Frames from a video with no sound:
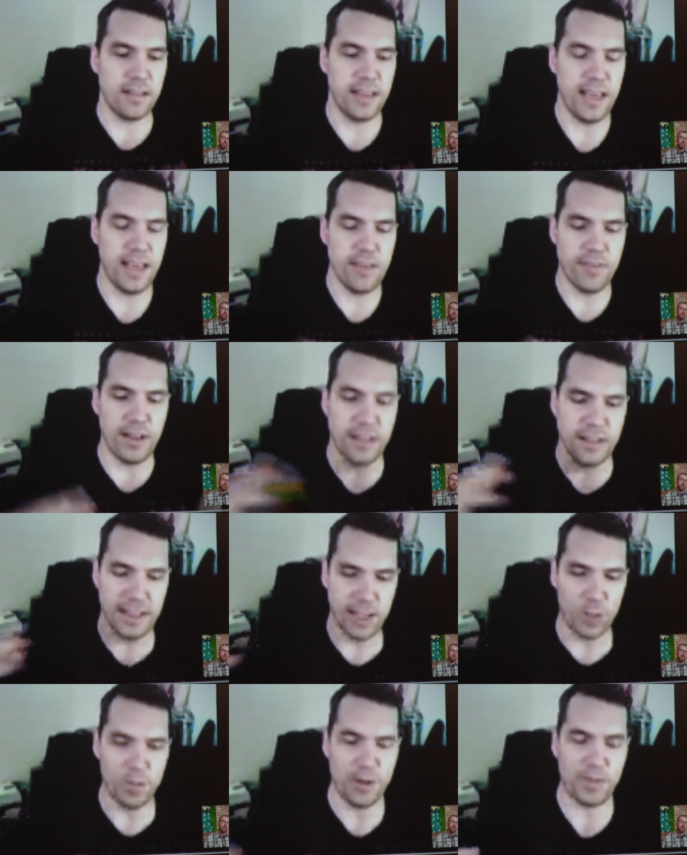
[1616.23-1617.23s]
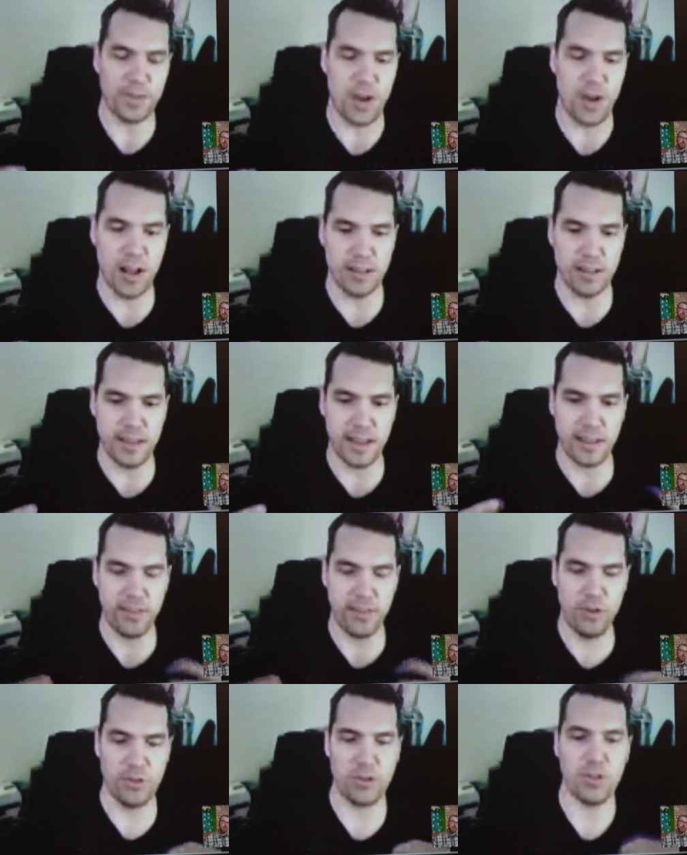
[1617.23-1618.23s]
give a little bit of context
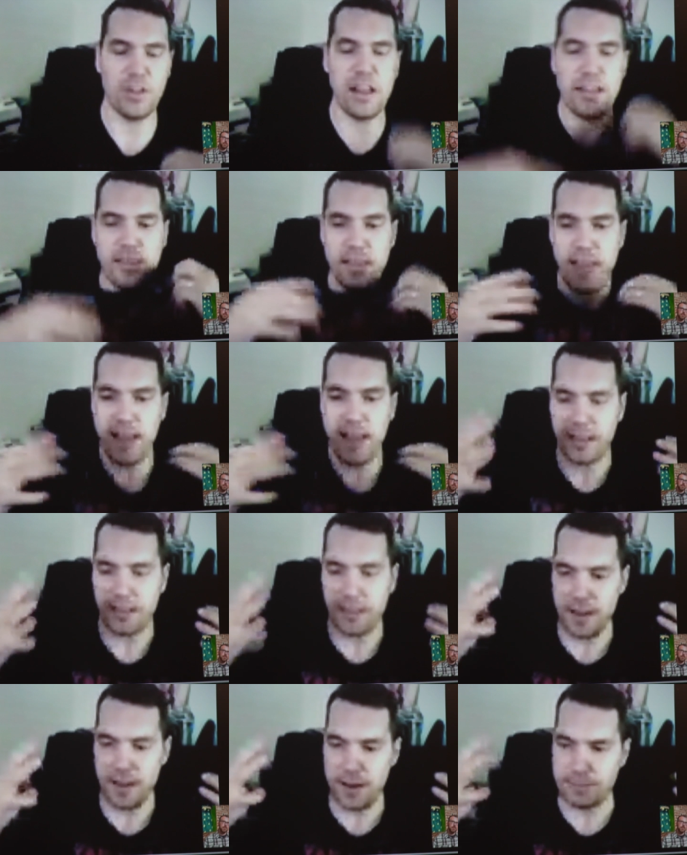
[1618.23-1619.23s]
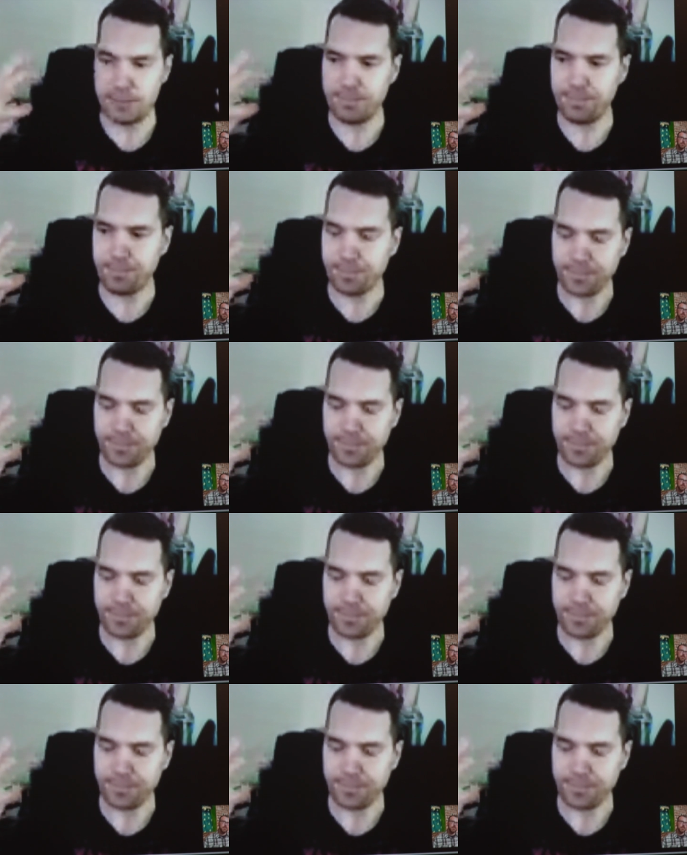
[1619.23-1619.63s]
to. So let's say it's... Um,